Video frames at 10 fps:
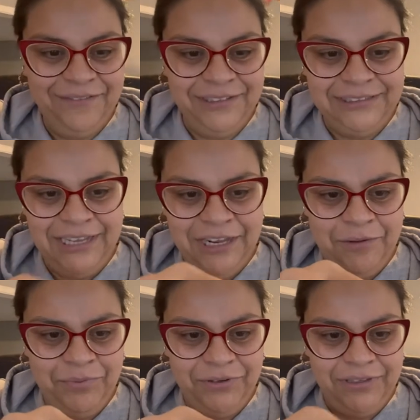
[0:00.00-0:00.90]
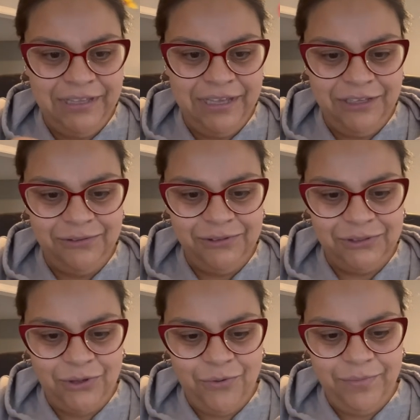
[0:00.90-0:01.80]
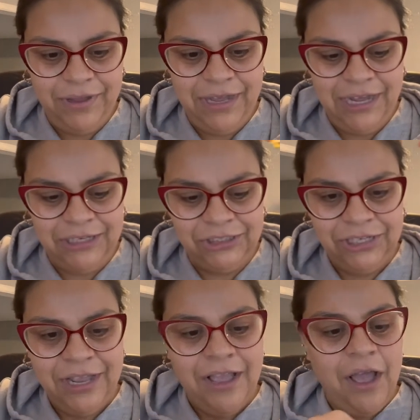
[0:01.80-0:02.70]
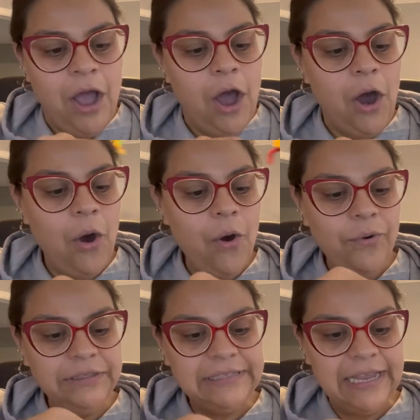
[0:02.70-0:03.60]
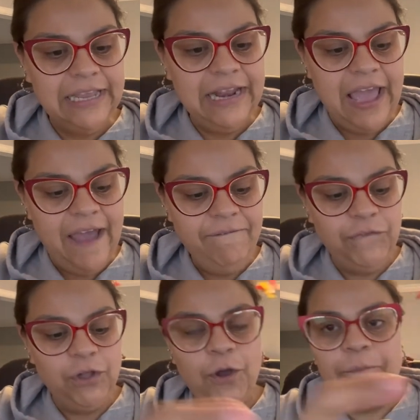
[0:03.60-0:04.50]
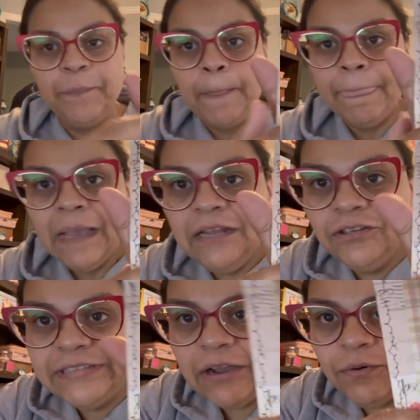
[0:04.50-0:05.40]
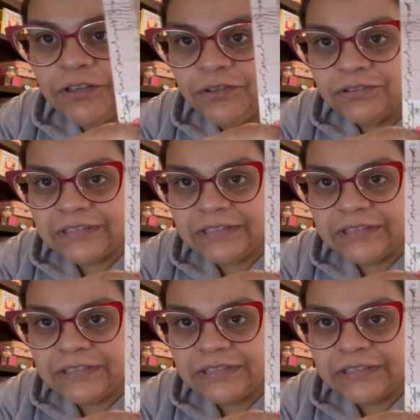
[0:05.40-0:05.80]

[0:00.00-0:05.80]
this Amber. Thank you so much. Oh, it's like an envelope. It looks like one of those